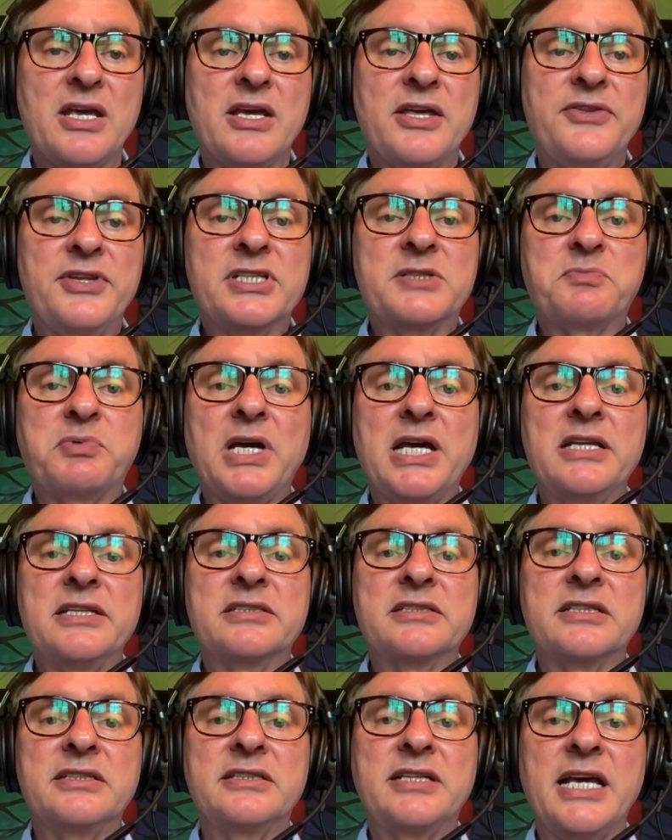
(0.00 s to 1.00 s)
This
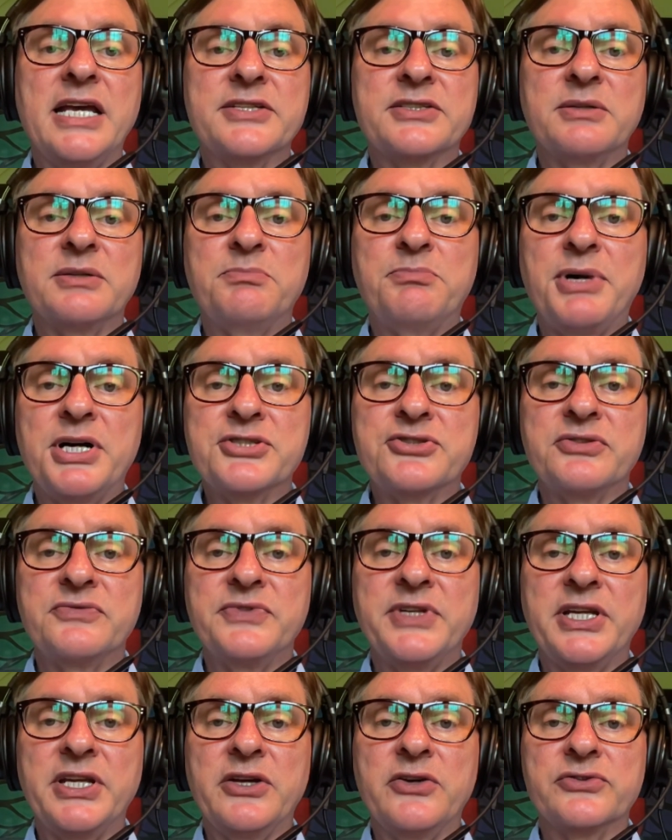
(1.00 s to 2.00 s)
playlist contains a bunch of
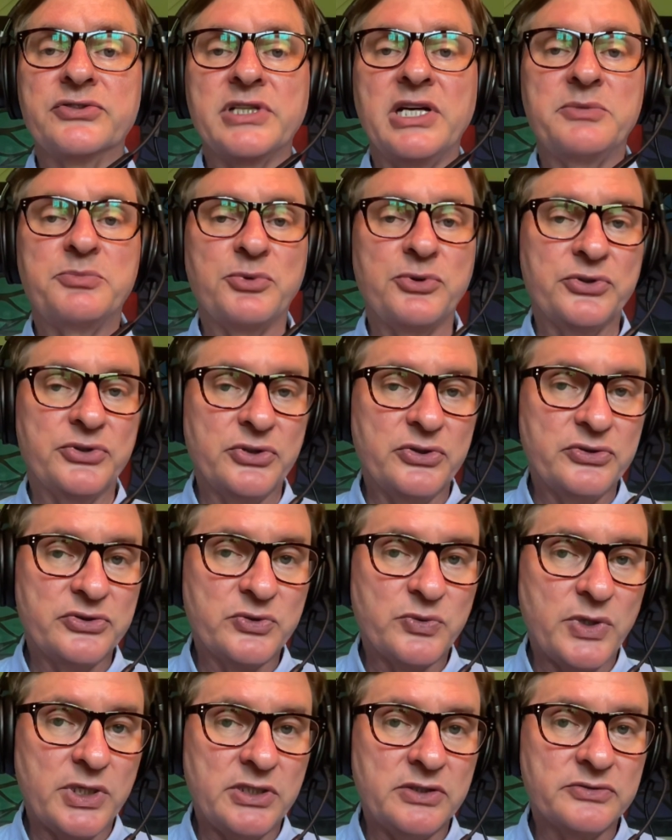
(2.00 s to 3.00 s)
videos I
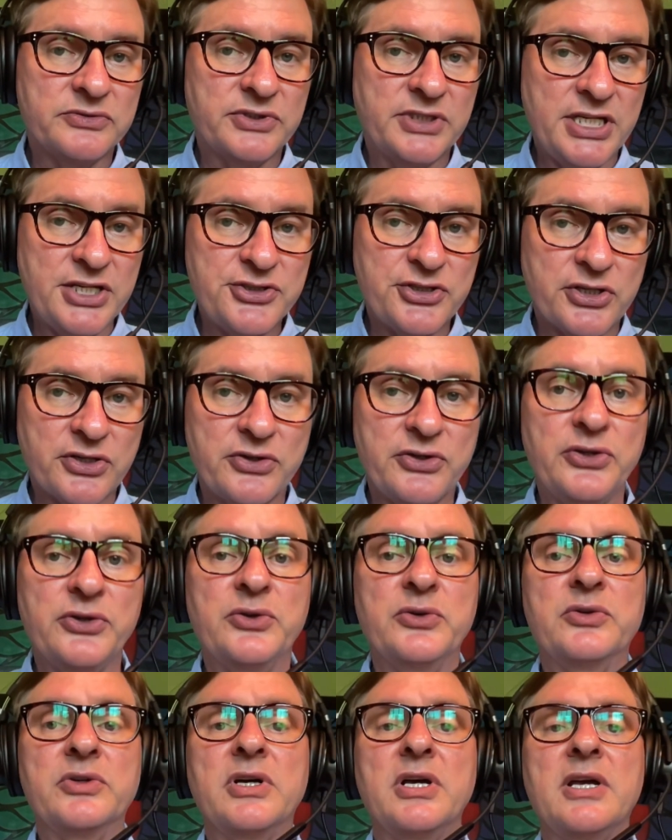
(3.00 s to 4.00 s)
produced while teaching
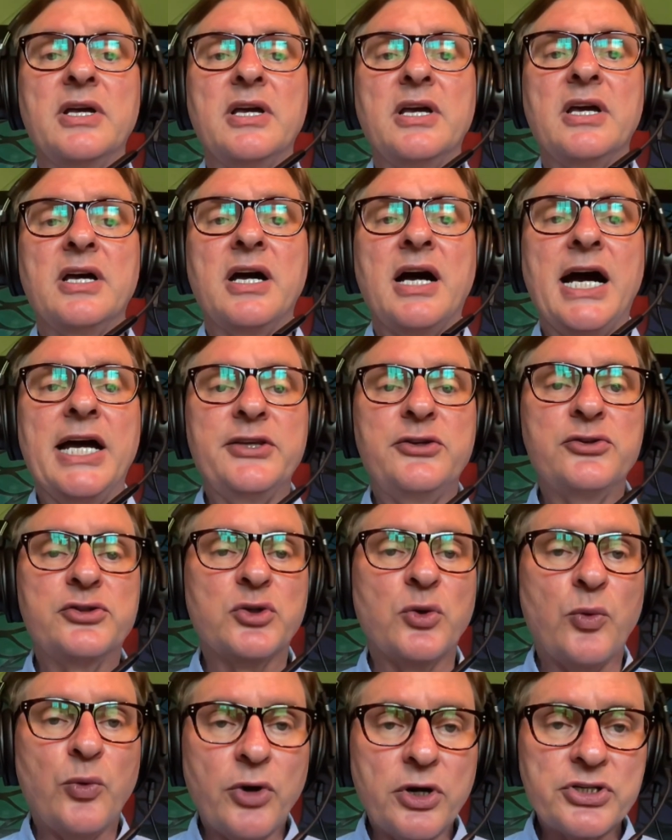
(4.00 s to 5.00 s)
Q. I use
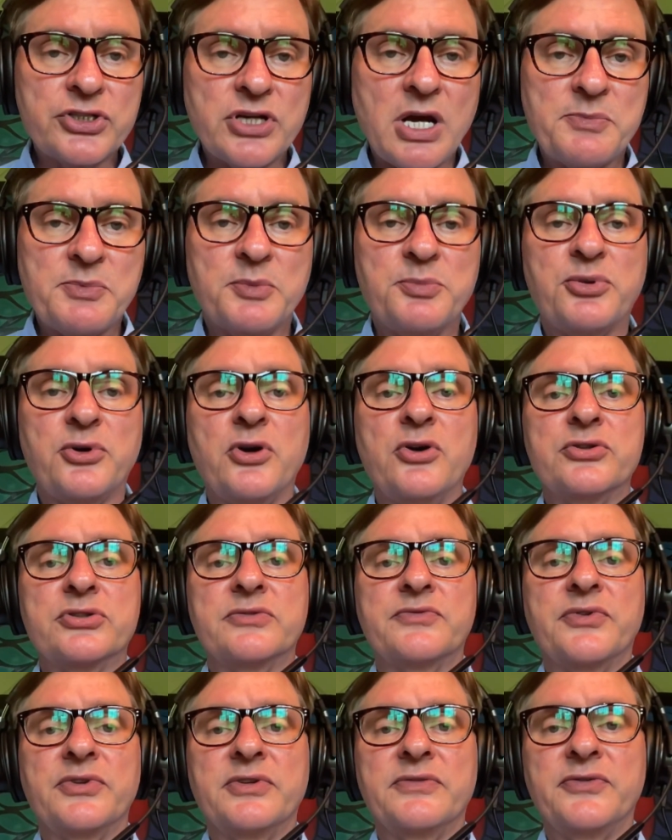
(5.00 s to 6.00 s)
a workshop approach
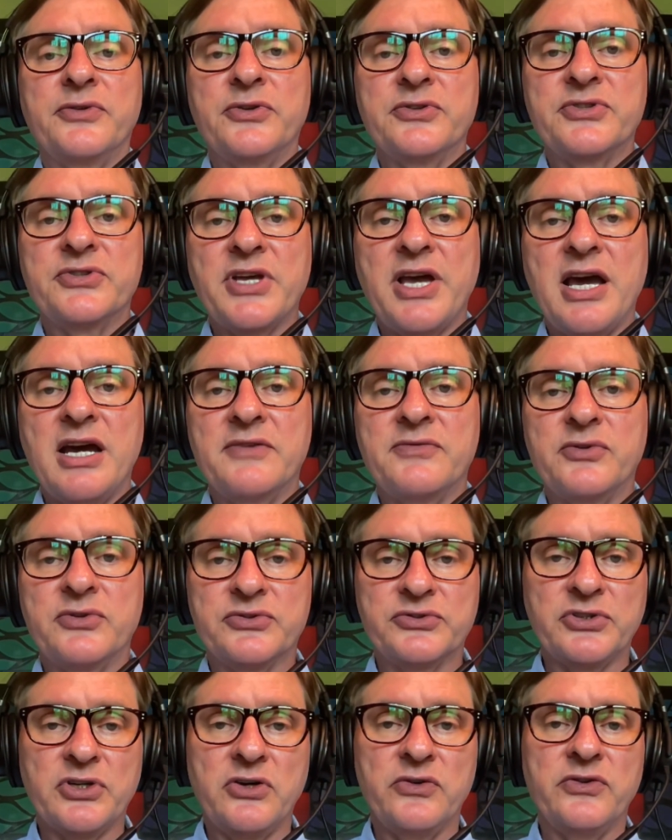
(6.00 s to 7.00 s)
for the first half or
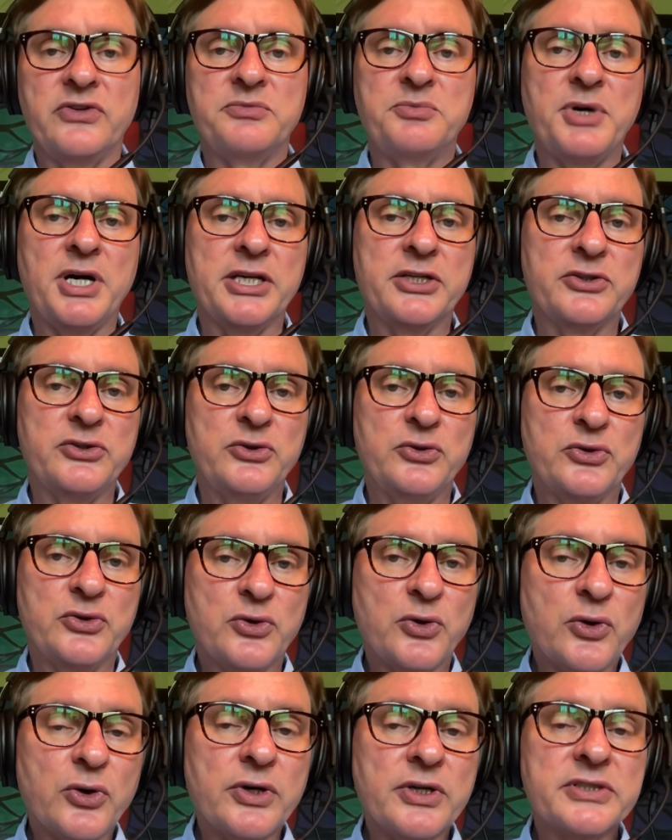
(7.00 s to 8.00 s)
so of my Q
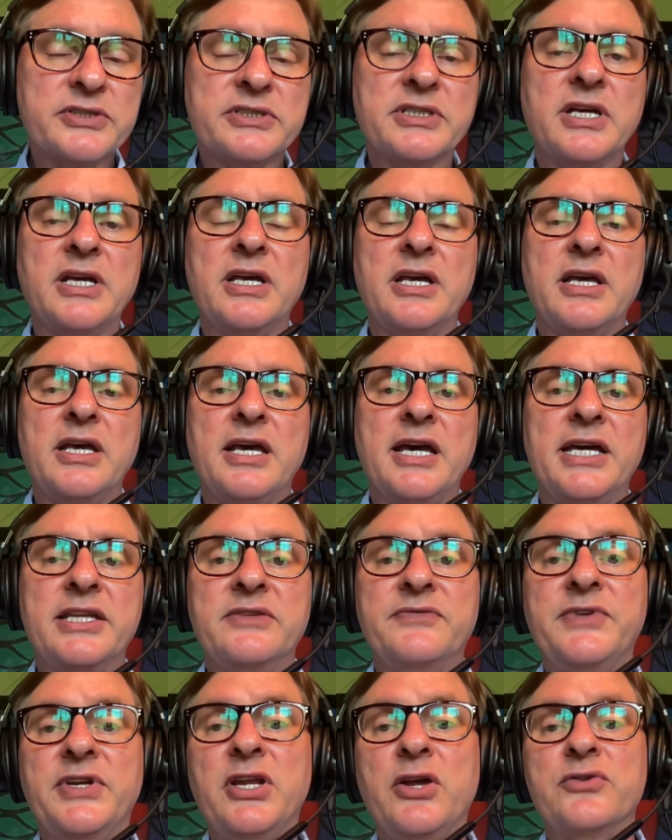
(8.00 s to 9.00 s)
course, and
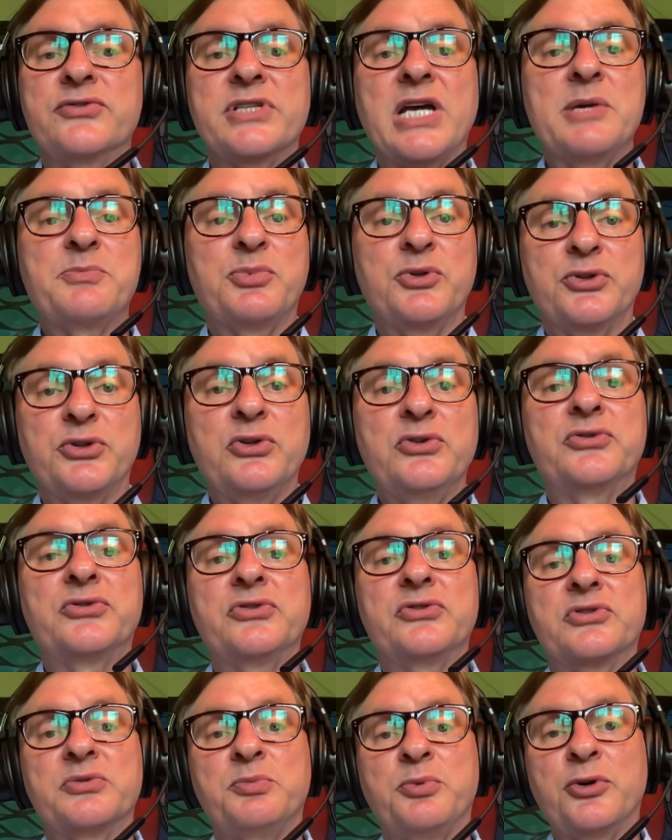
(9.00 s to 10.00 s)
the videos I produced
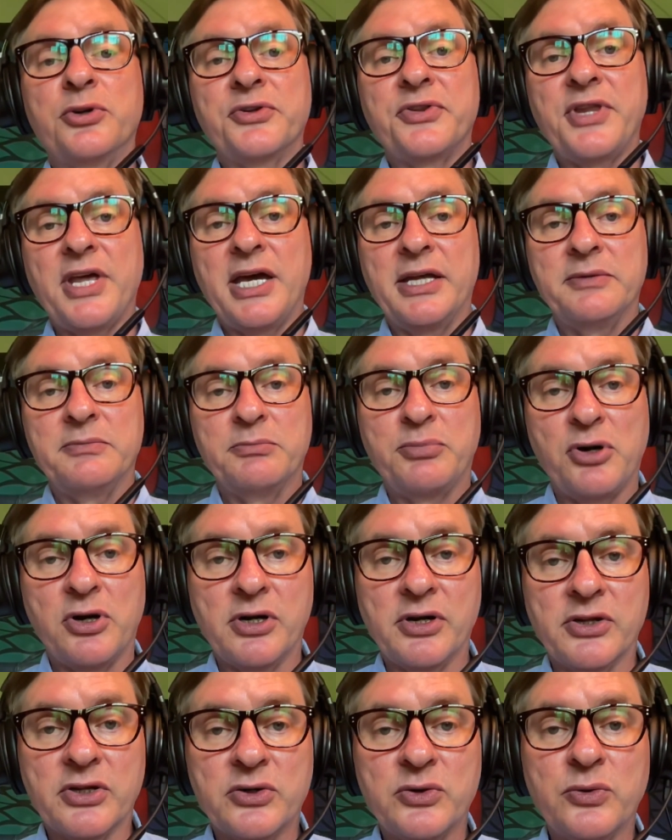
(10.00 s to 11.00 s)
to support that
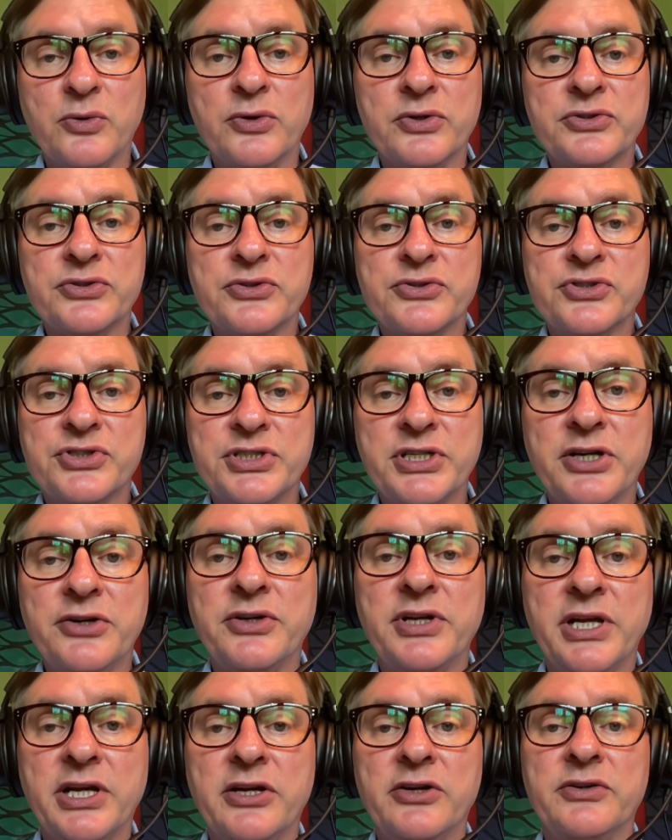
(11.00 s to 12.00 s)
part of the course are
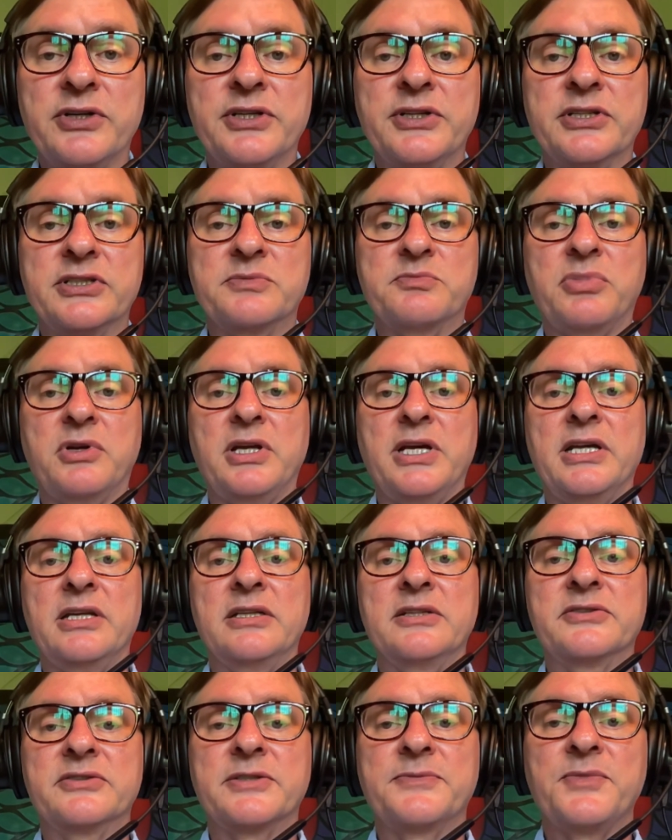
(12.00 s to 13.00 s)
shared here in this
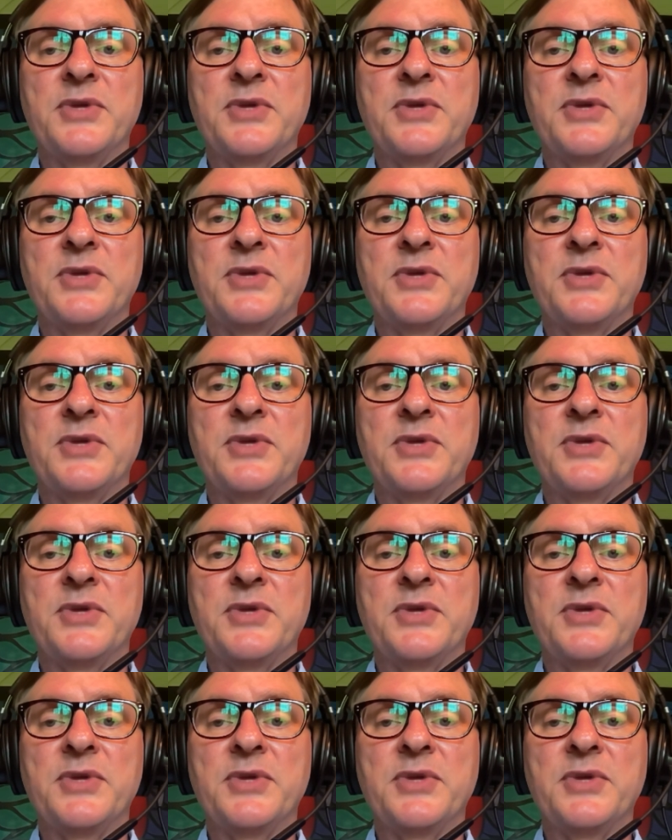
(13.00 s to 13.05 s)
playlist.